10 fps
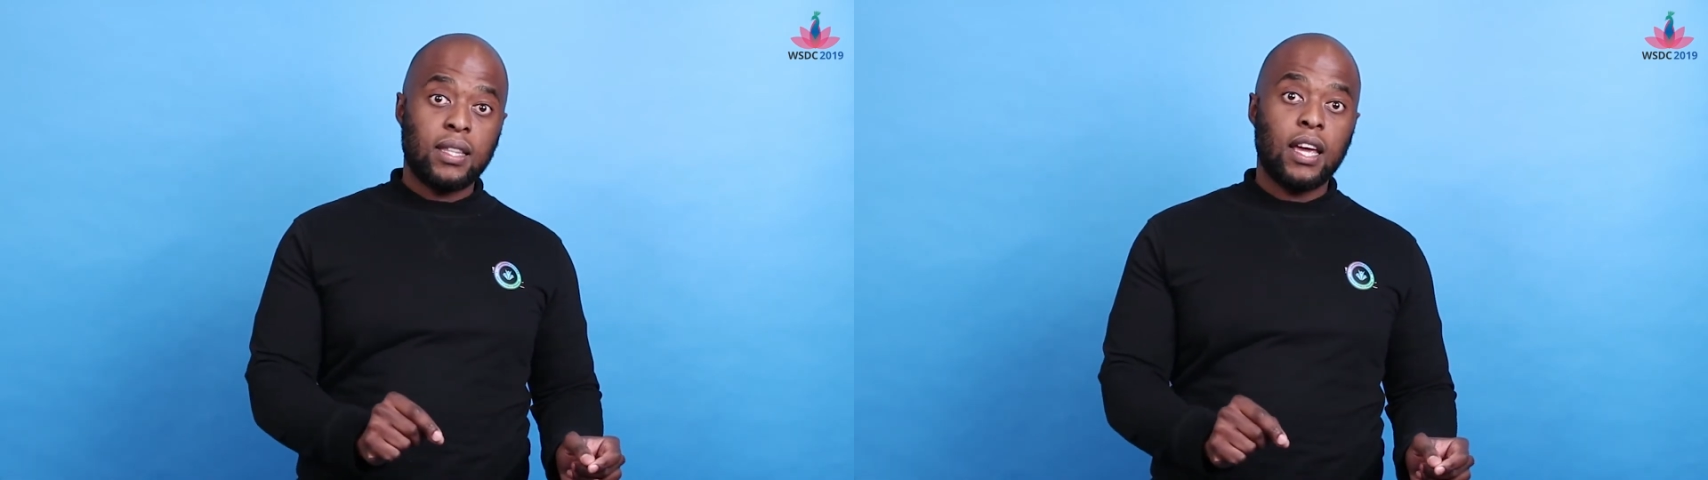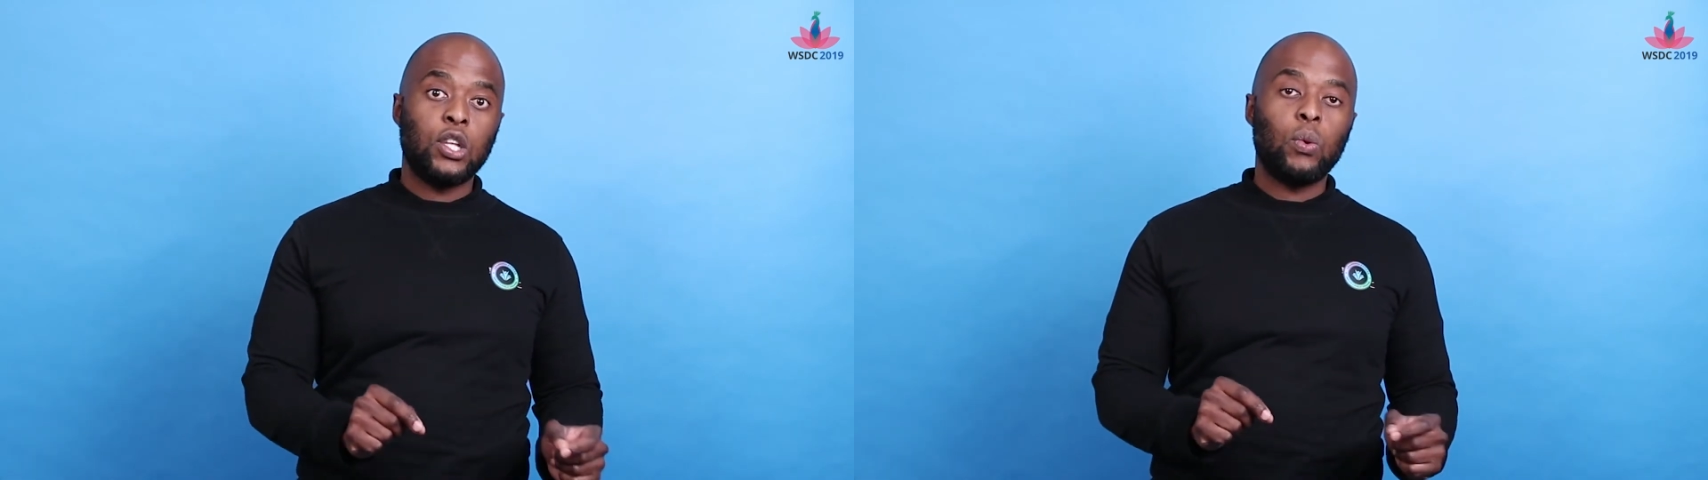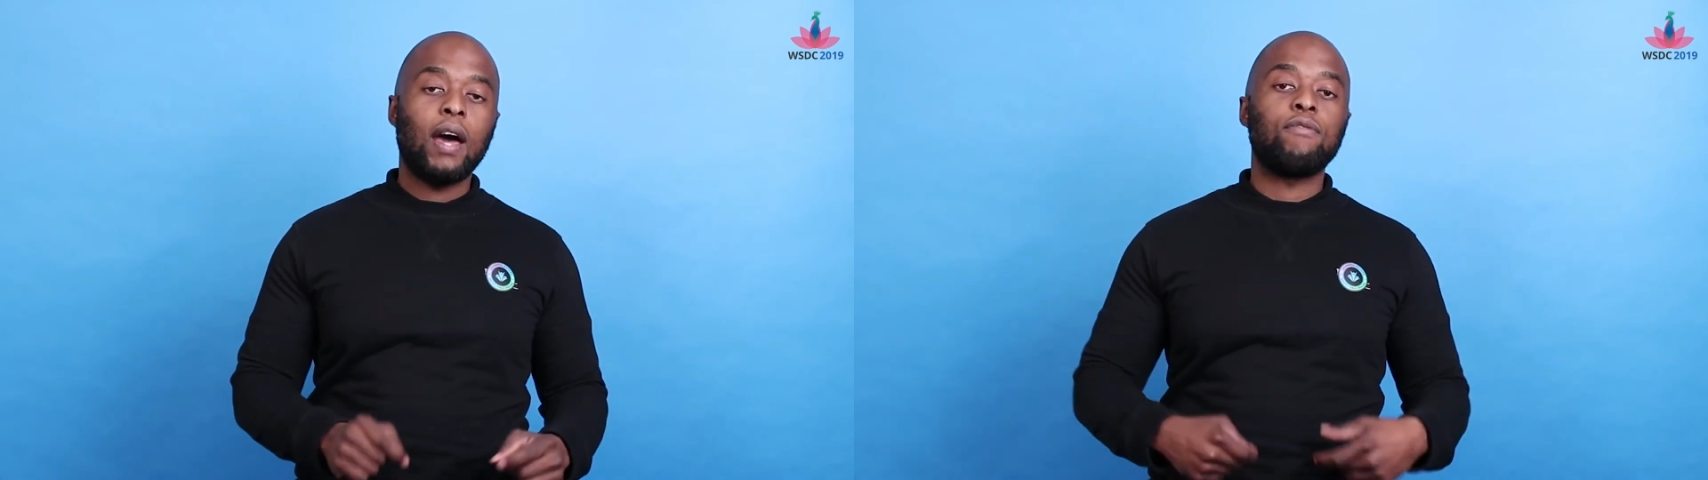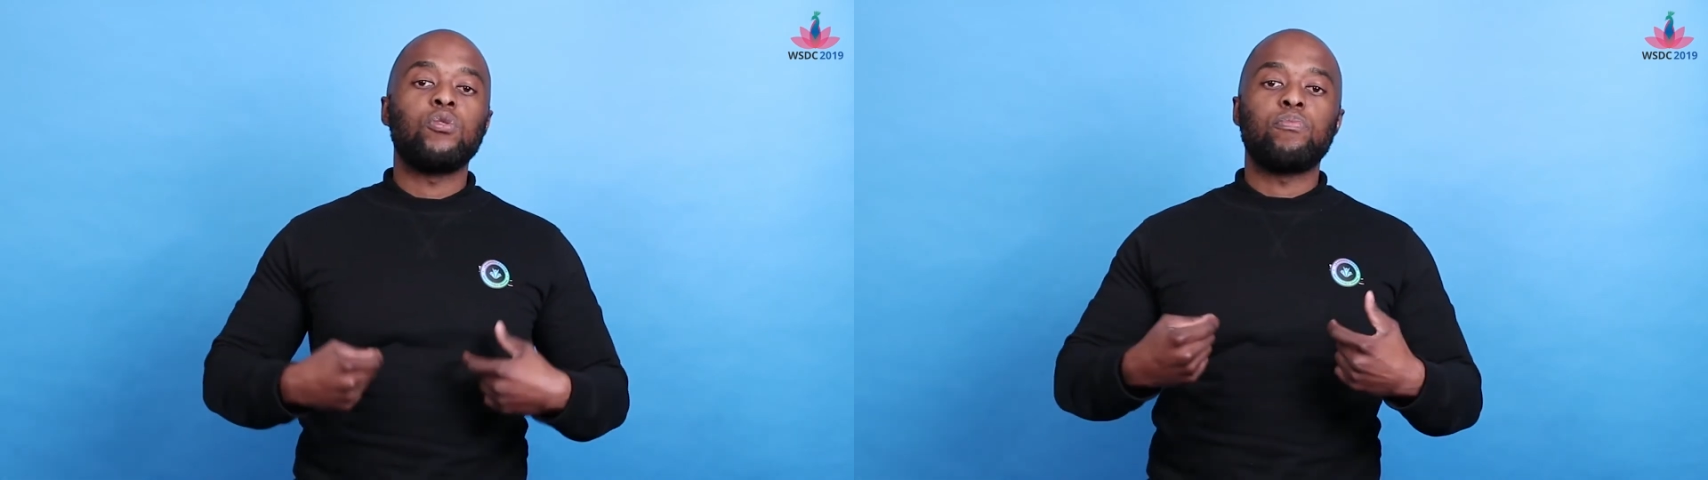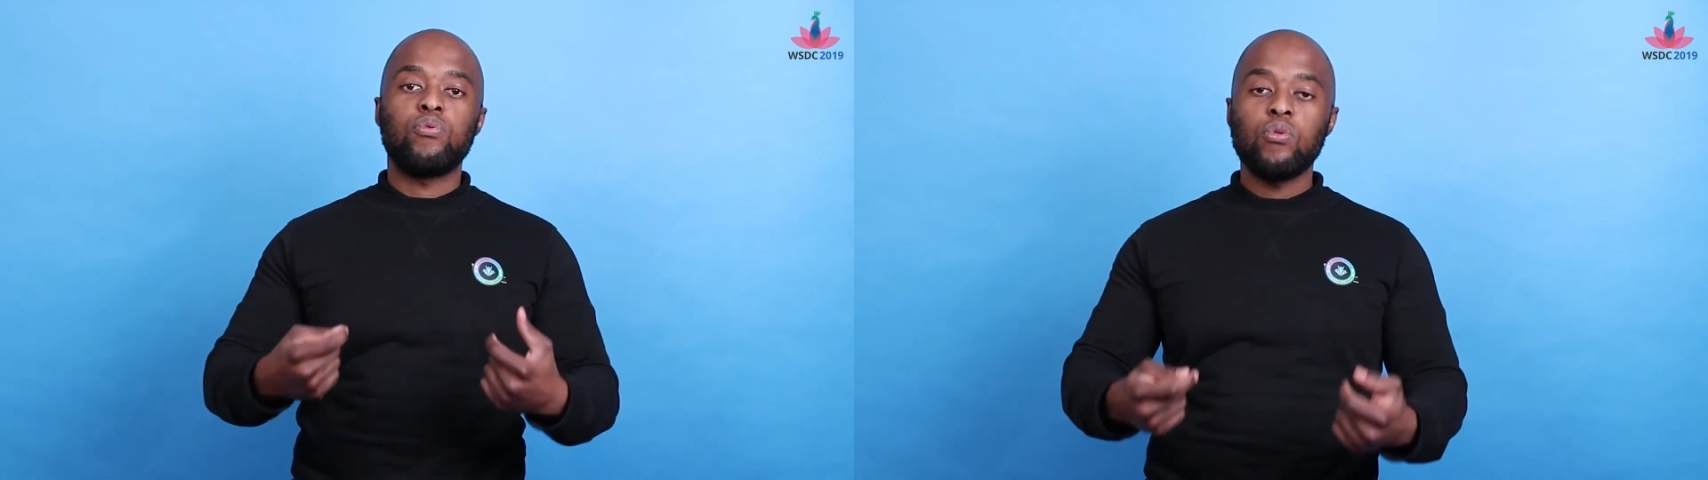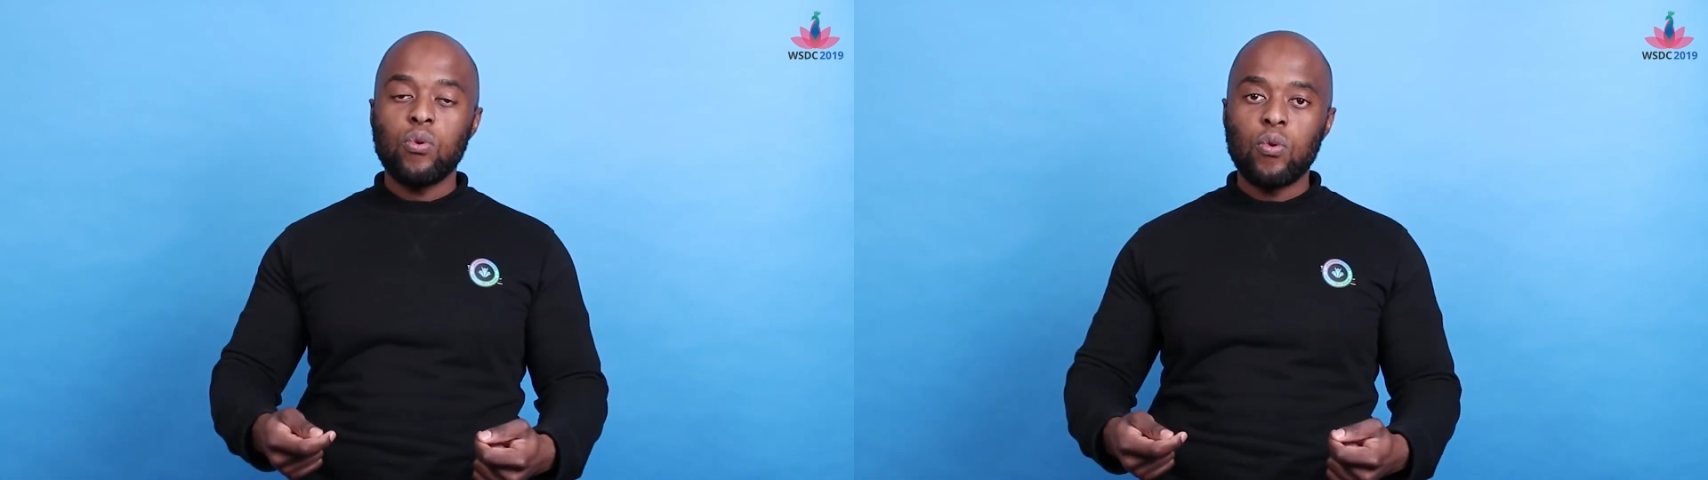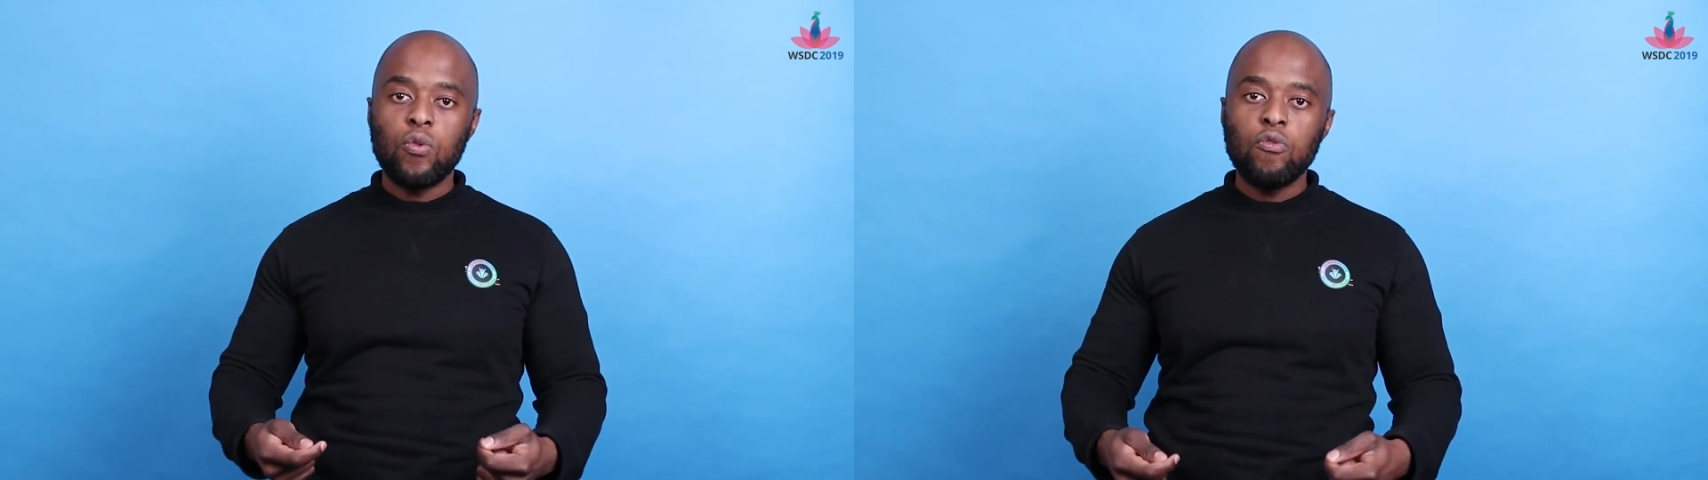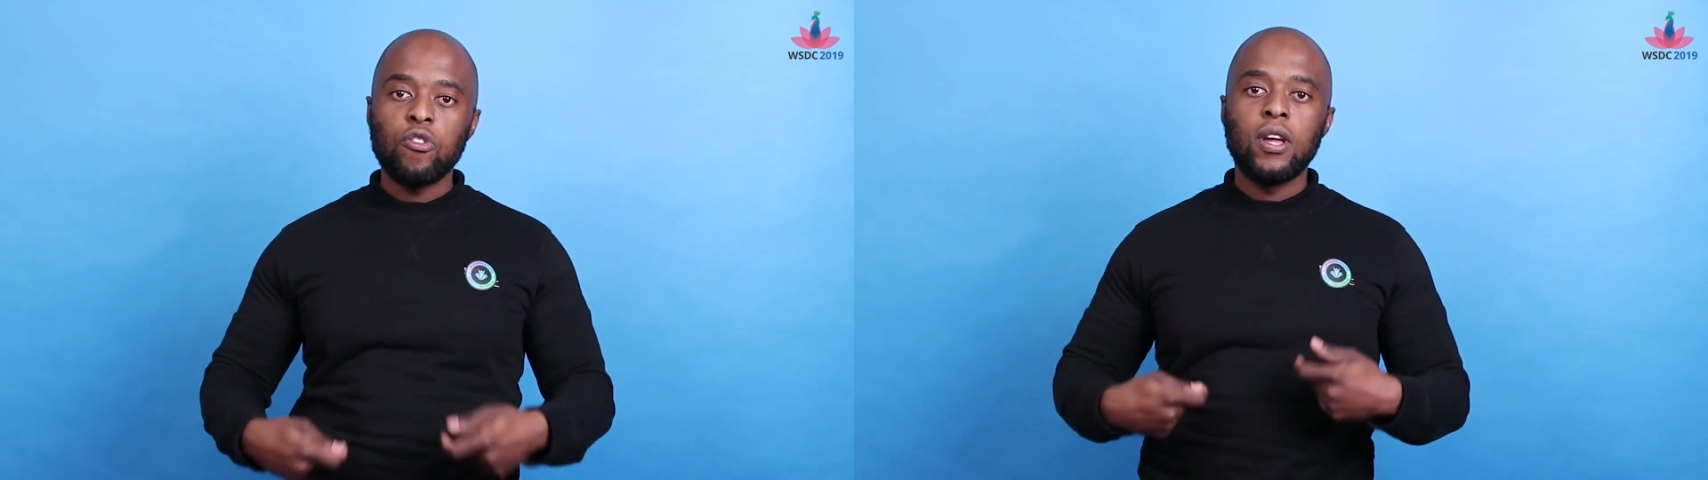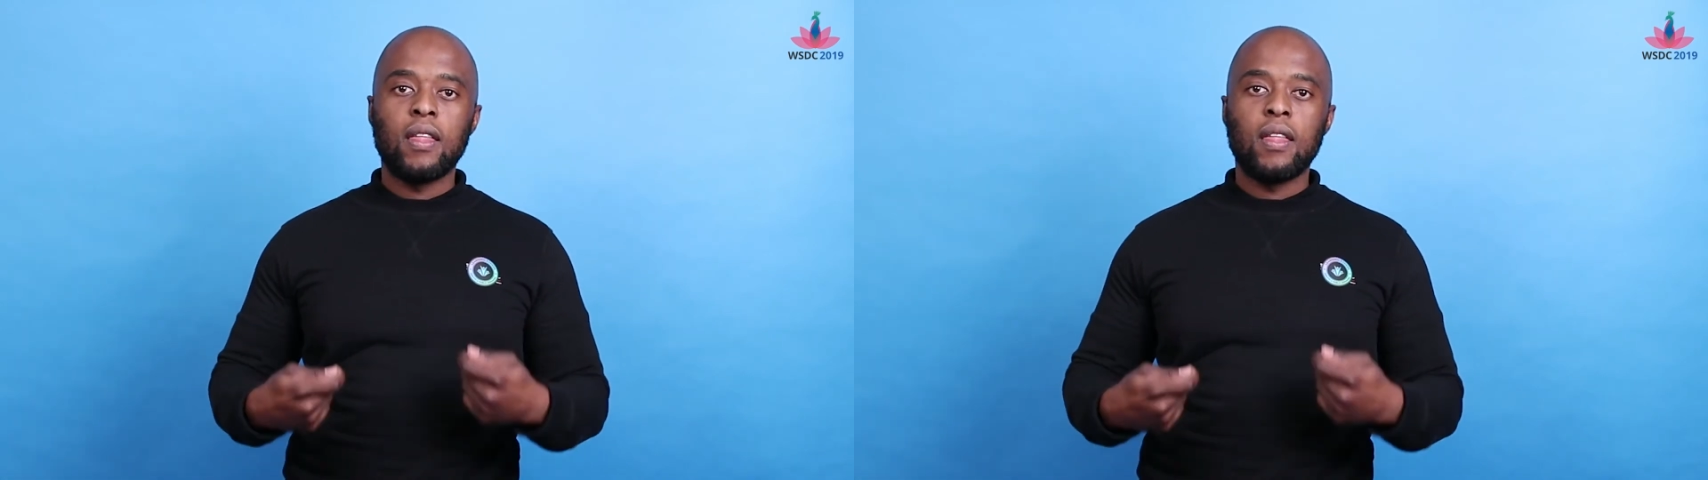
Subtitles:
then you have to prove